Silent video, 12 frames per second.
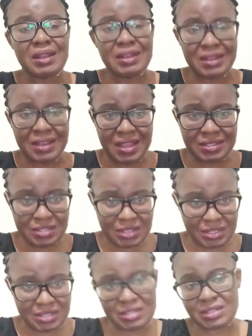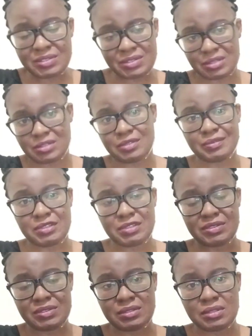less intense
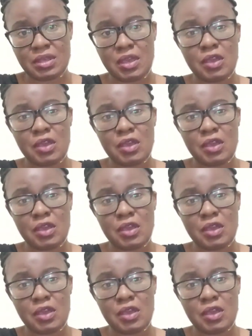activities.